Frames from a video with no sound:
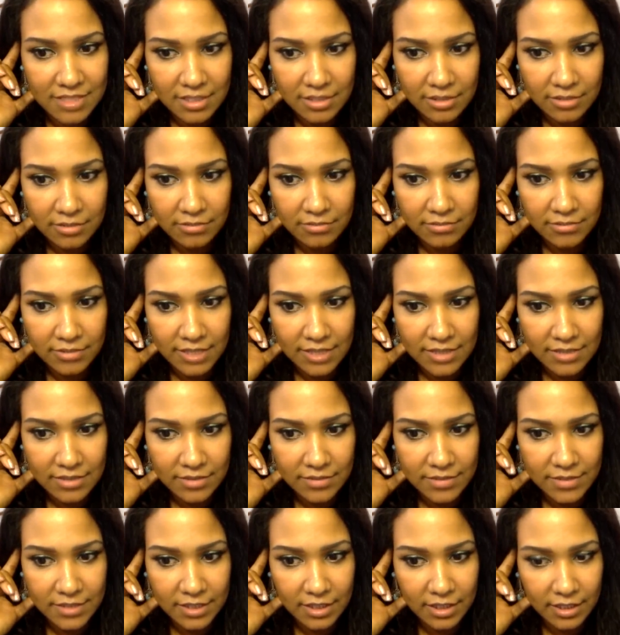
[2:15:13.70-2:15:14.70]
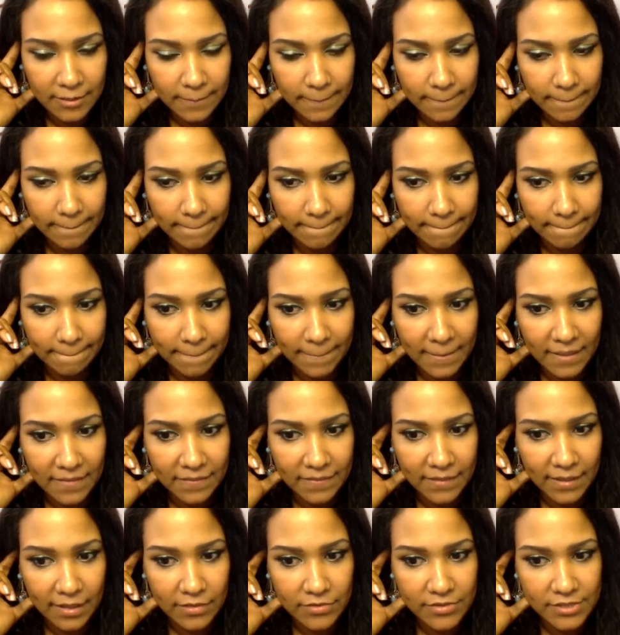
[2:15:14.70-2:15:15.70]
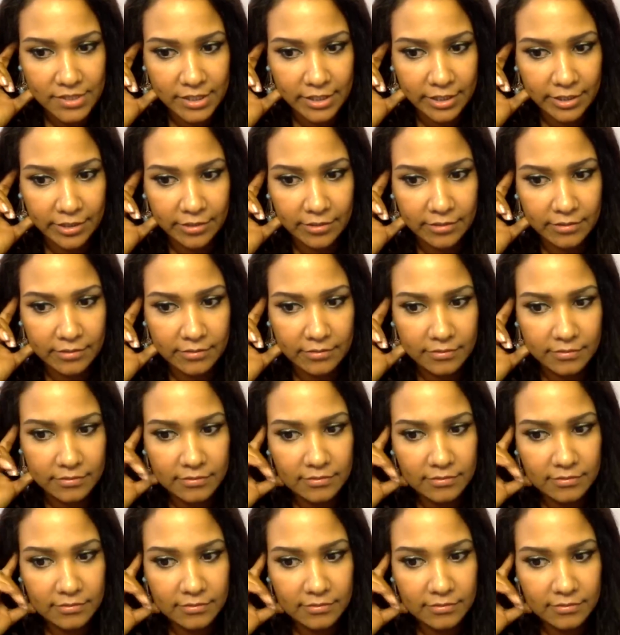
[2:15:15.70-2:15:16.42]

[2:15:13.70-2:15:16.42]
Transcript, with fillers: So that's what I'm saying. A thousandaire,